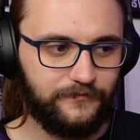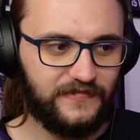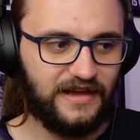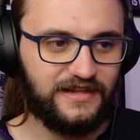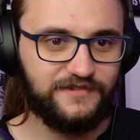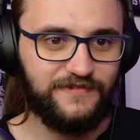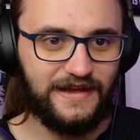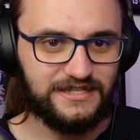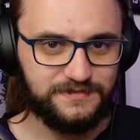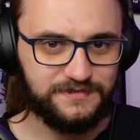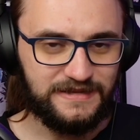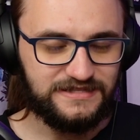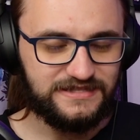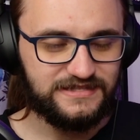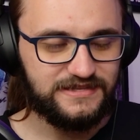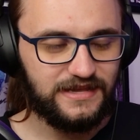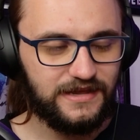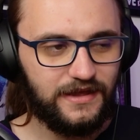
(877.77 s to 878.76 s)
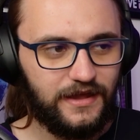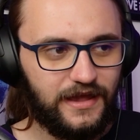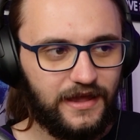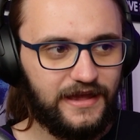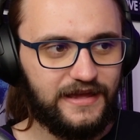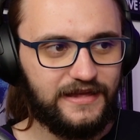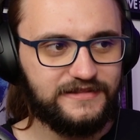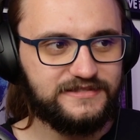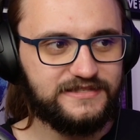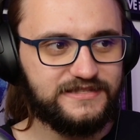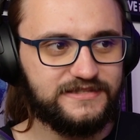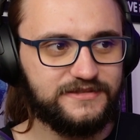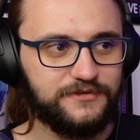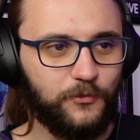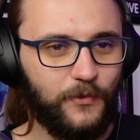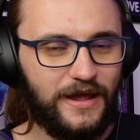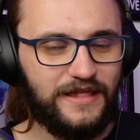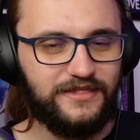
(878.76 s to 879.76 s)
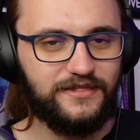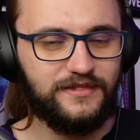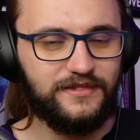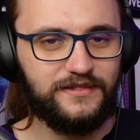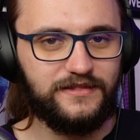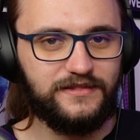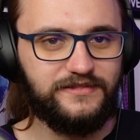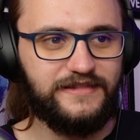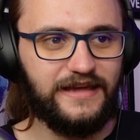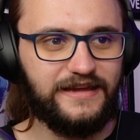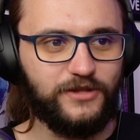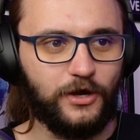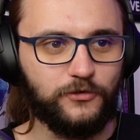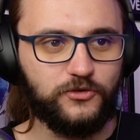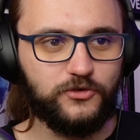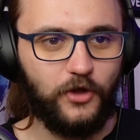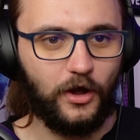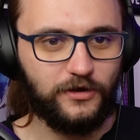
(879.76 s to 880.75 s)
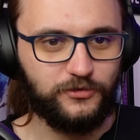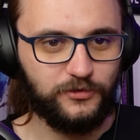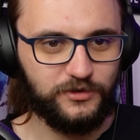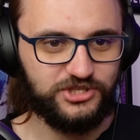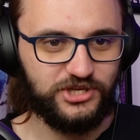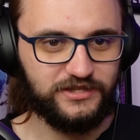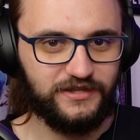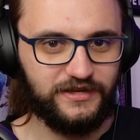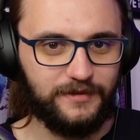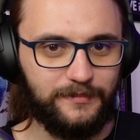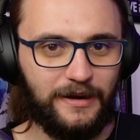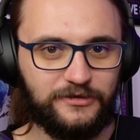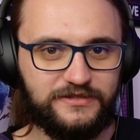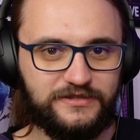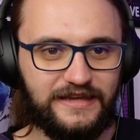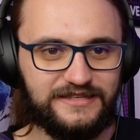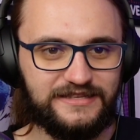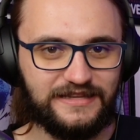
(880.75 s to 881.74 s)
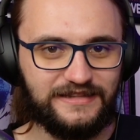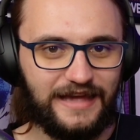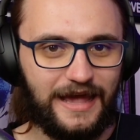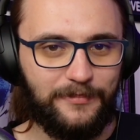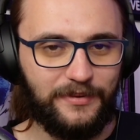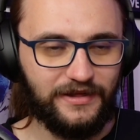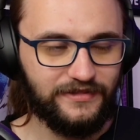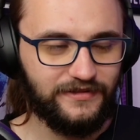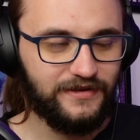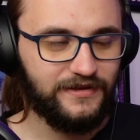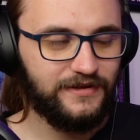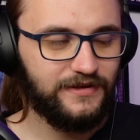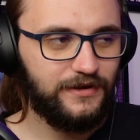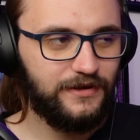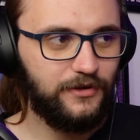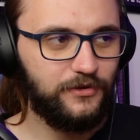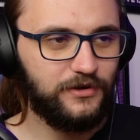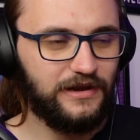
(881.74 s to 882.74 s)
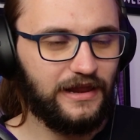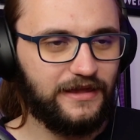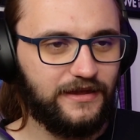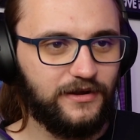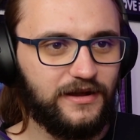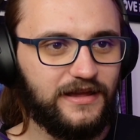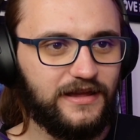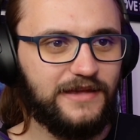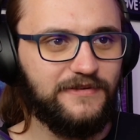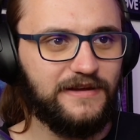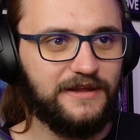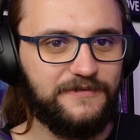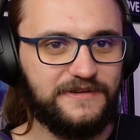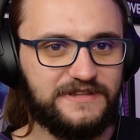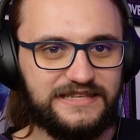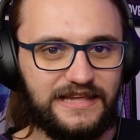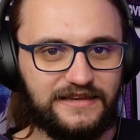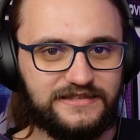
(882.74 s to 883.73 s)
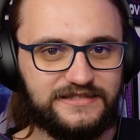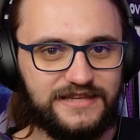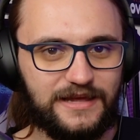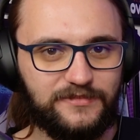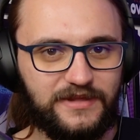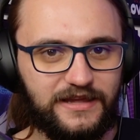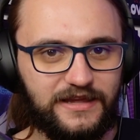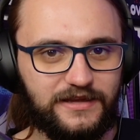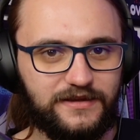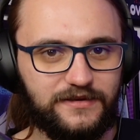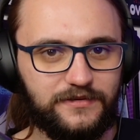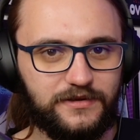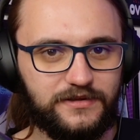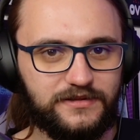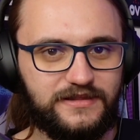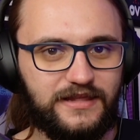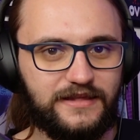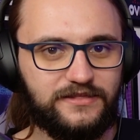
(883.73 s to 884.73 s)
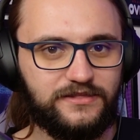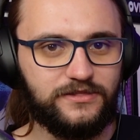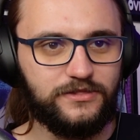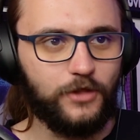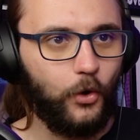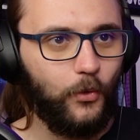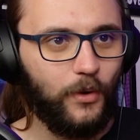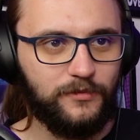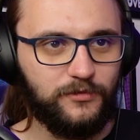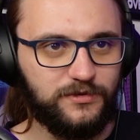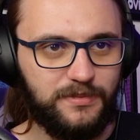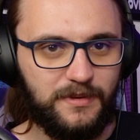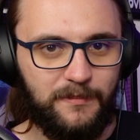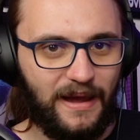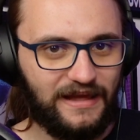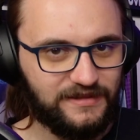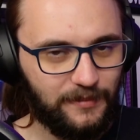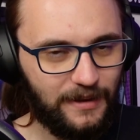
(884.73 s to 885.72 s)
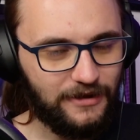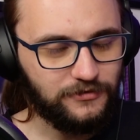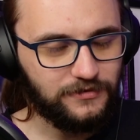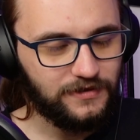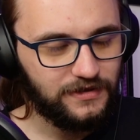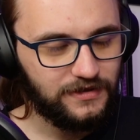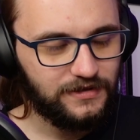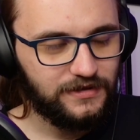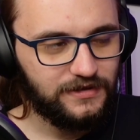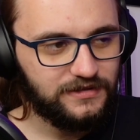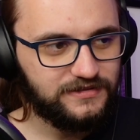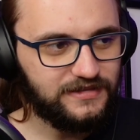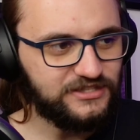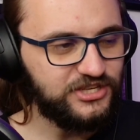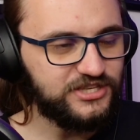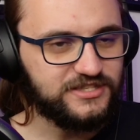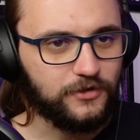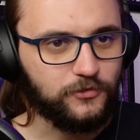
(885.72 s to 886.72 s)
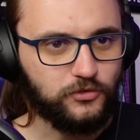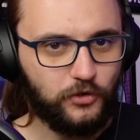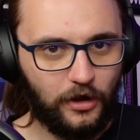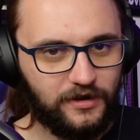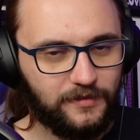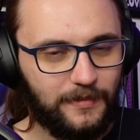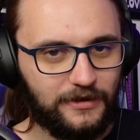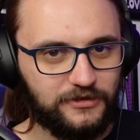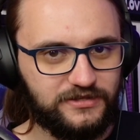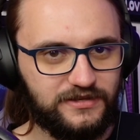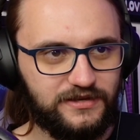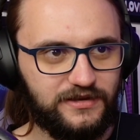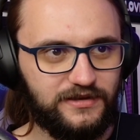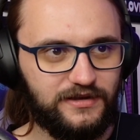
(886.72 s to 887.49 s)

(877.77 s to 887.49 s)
advancements, it's when they don't talk to each other about things that happen. Like, even if it's like something that no one would be mad about, they just don't talk about